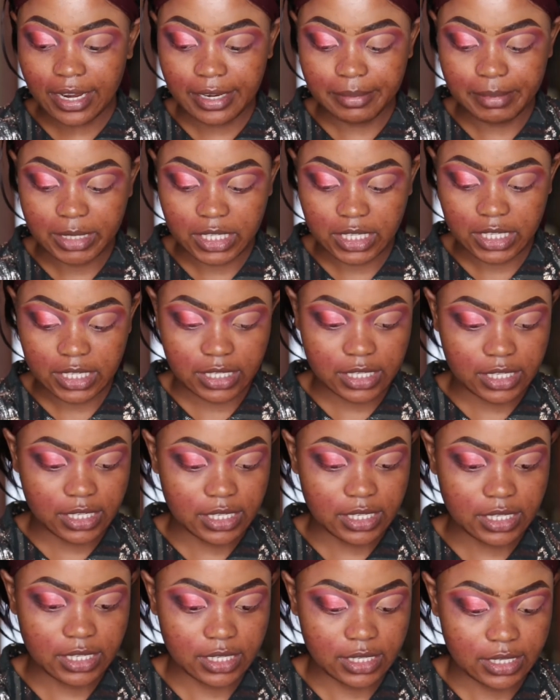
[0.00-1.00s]
Let me
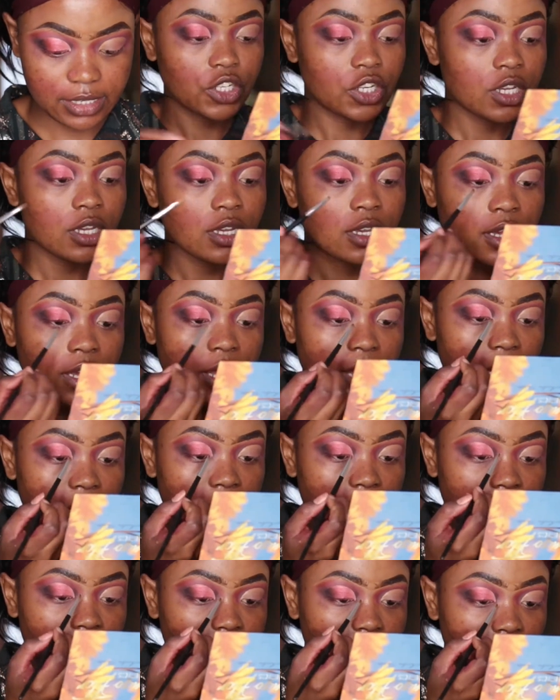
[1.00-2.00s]
see.
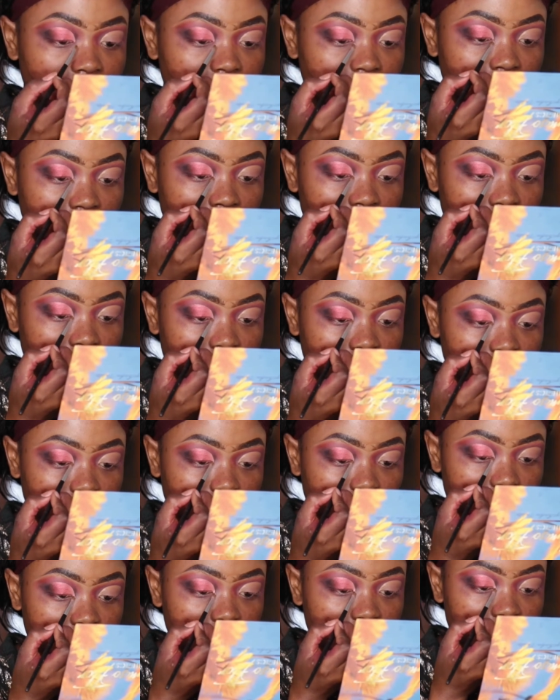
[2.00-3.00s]
And I'm just gonna
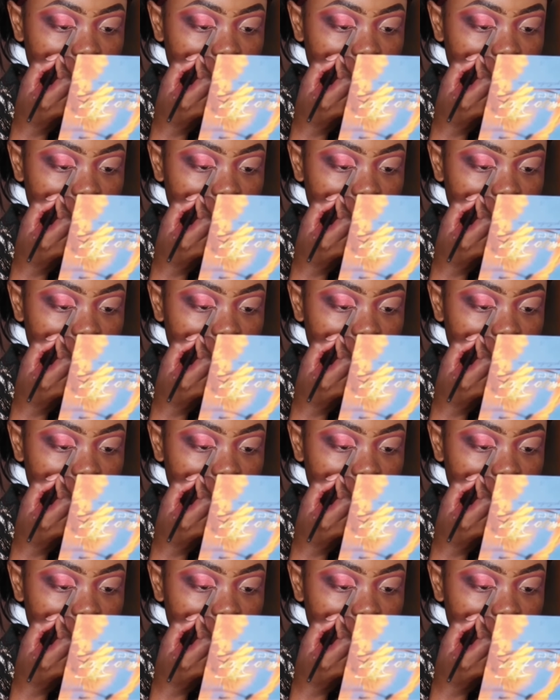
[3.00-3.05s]
put